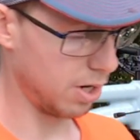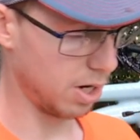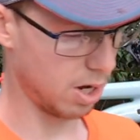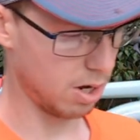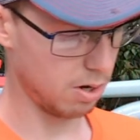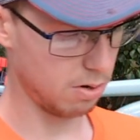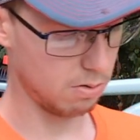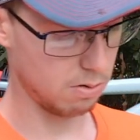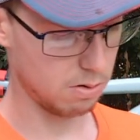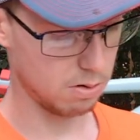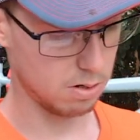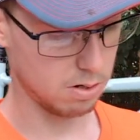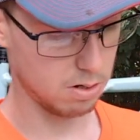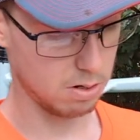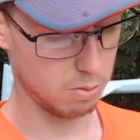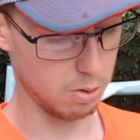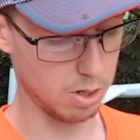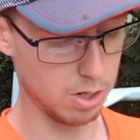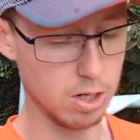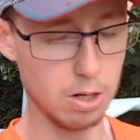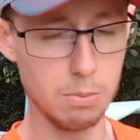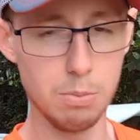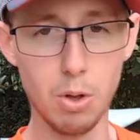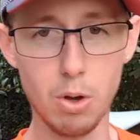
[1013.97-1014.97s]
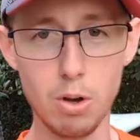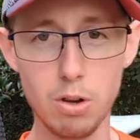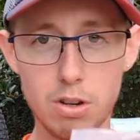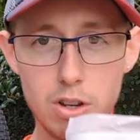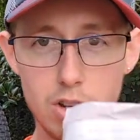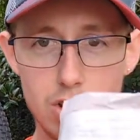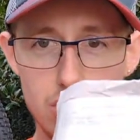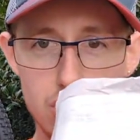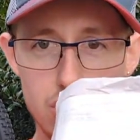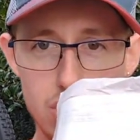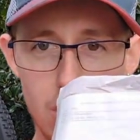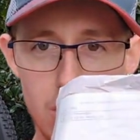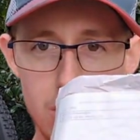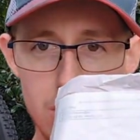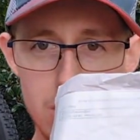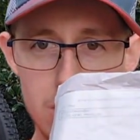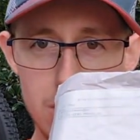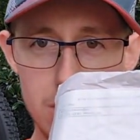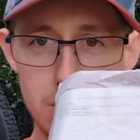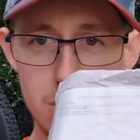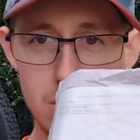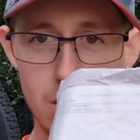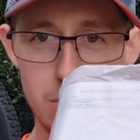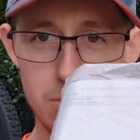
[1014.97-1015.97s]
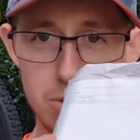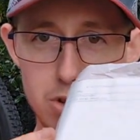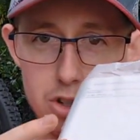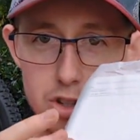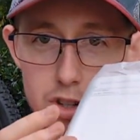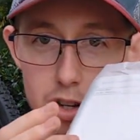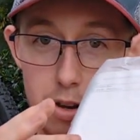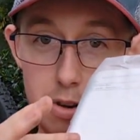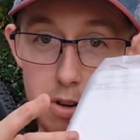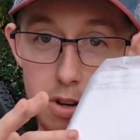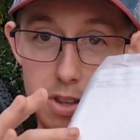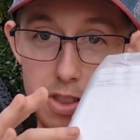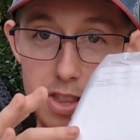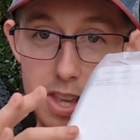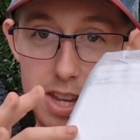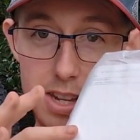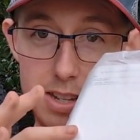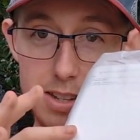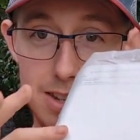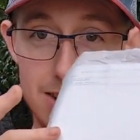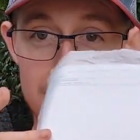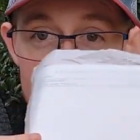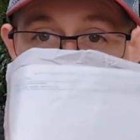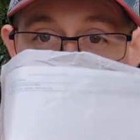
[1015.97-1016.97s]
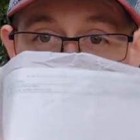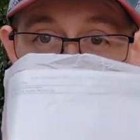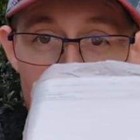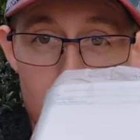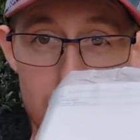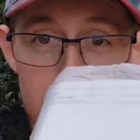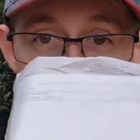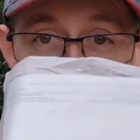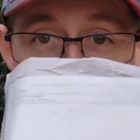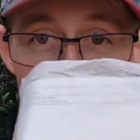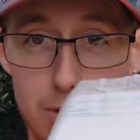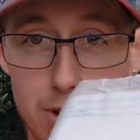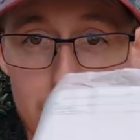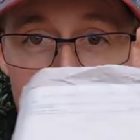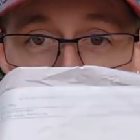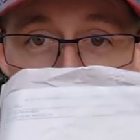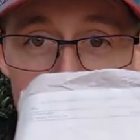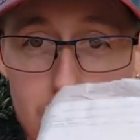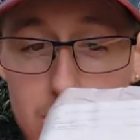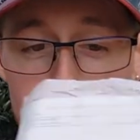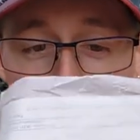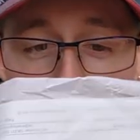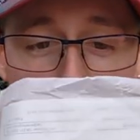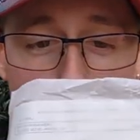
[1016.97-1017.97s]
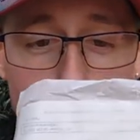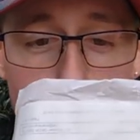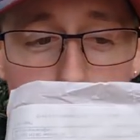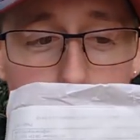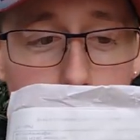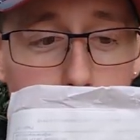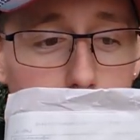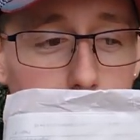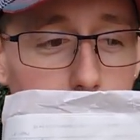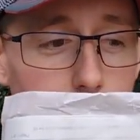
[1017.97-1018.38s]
note, which I'm not going to show you, I'm just showing you this. This is what a delivery note looks like.